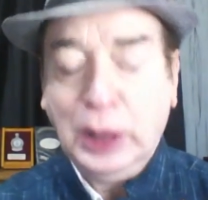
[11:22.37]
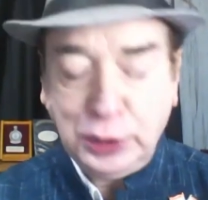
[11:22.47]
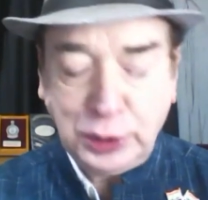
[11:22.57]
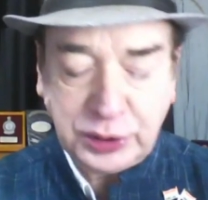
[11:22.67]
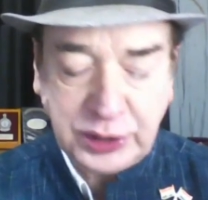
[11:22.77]

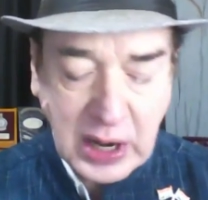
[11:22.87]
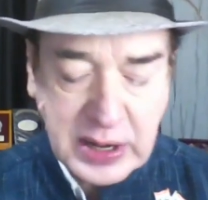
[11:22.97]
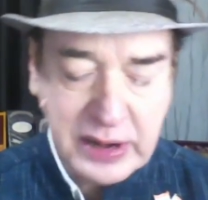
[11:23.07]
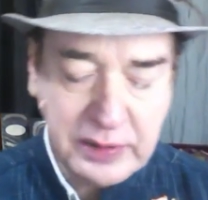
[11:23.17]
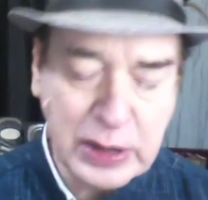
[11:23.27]
So,
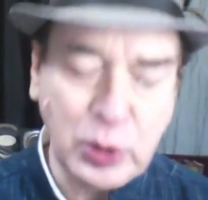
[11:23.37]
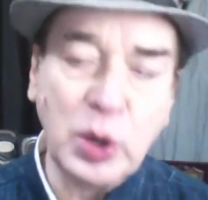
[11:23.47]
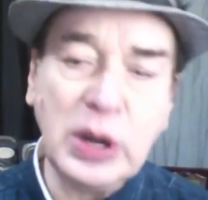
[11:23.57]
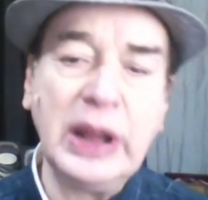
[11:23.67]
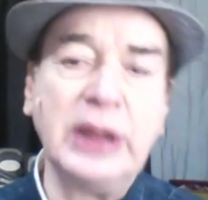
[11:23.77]
starting with
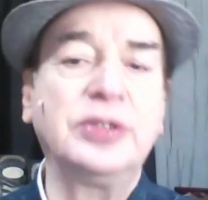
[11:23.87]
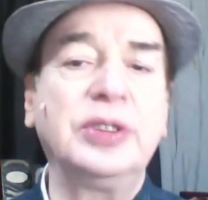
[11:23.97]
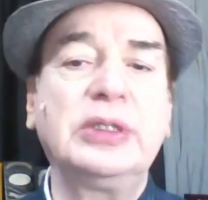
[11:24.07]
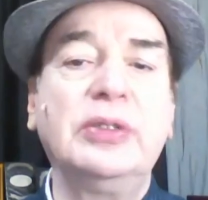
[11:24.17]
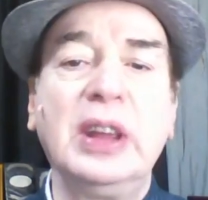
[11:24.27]
old age,
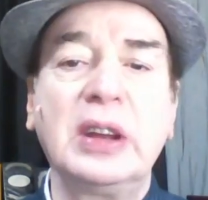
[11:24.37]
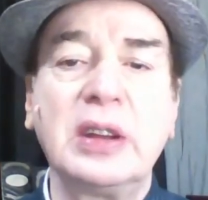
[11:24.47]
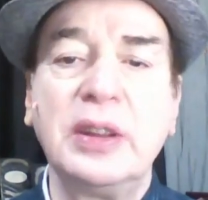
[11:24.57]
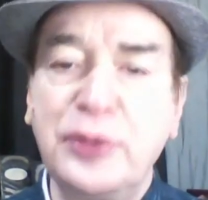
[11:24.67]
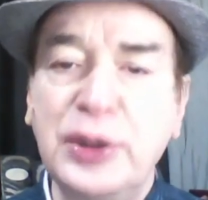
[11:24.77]
which there
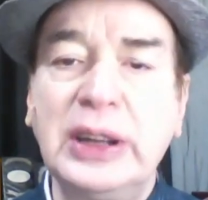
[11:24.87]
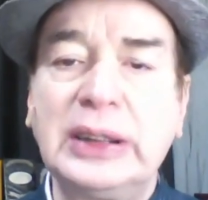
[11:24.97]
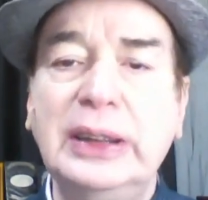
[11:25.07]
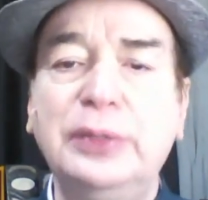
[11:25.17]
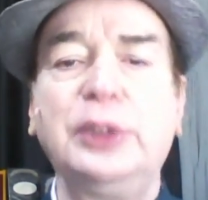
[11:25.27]

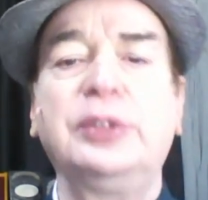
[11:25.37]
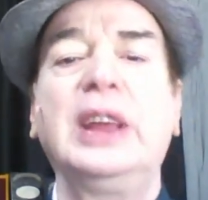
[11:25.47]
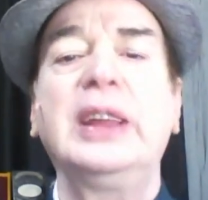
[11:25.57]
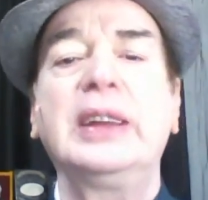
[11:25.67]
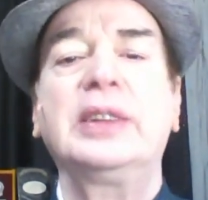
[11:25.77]
definitely for
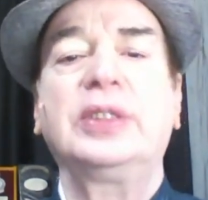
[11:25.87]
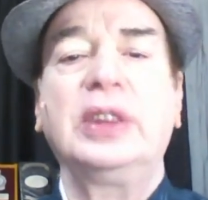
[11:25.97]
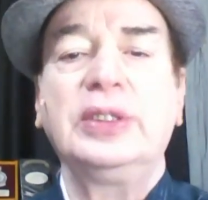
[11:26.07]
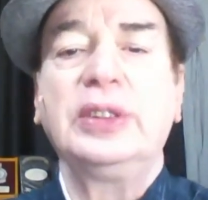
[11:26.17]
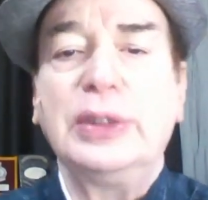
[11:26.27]
various
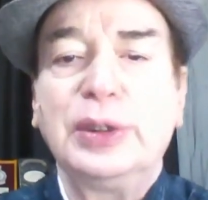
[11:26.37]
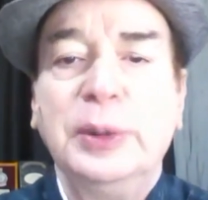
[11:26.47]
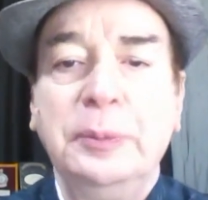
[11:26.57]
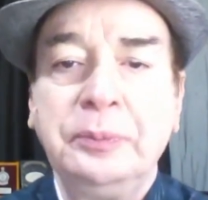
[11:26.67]
reasons,